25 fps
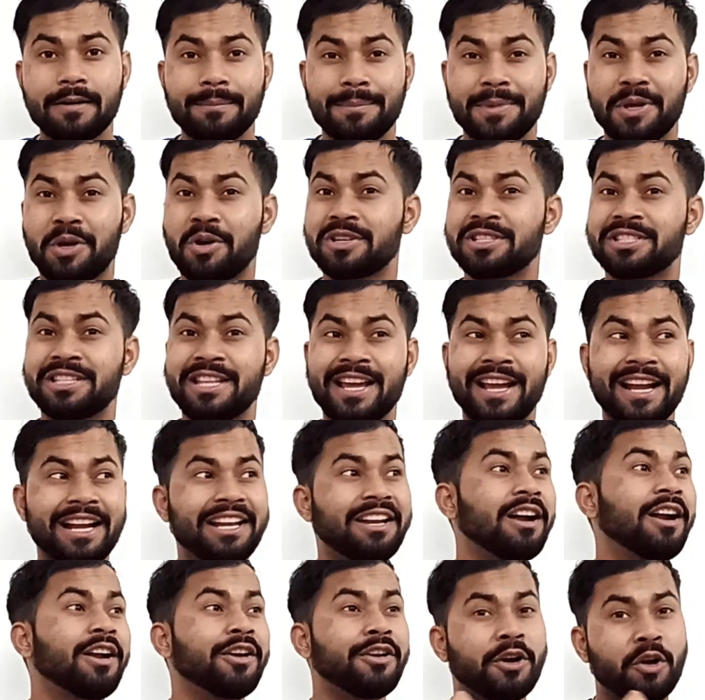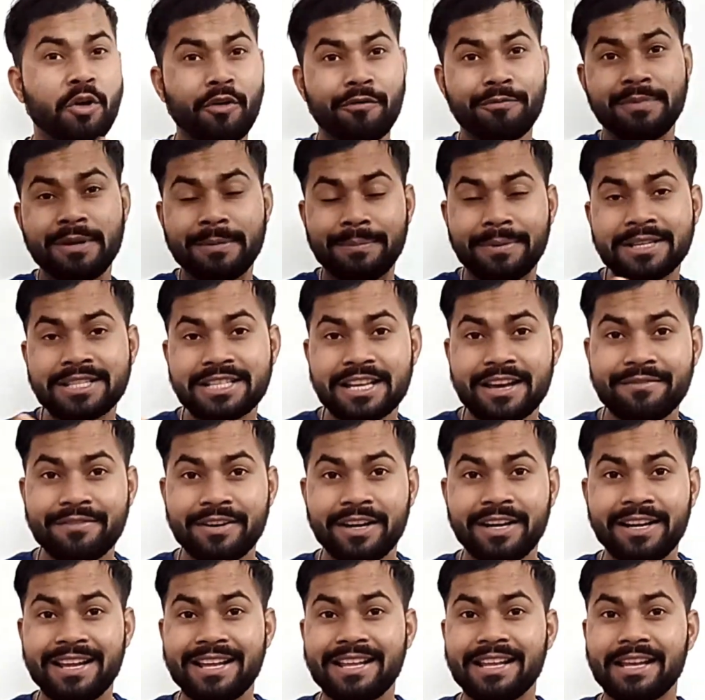because they get hundreds of people
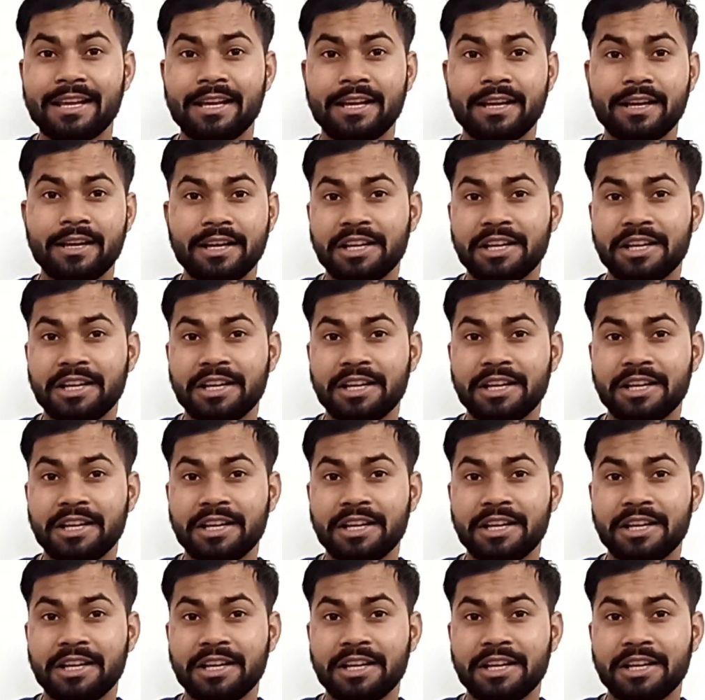every day.